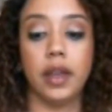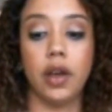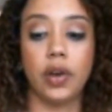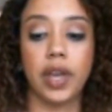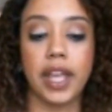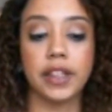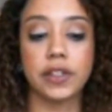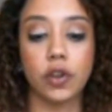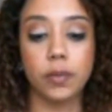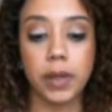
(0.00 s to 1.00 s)
Okay, and this
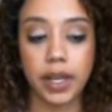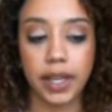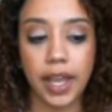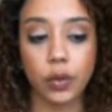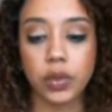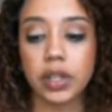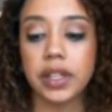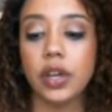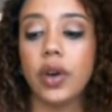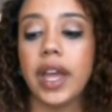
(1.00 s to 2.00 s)
could be, again, with the
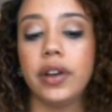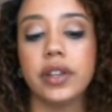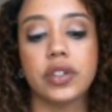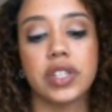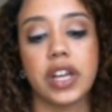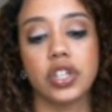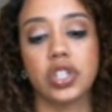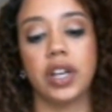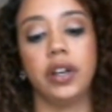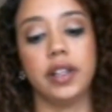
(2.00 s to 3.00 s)
Leo, Aries, or
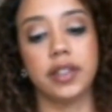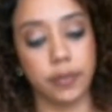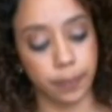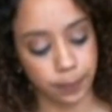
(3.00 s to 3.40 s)
Sagittarius.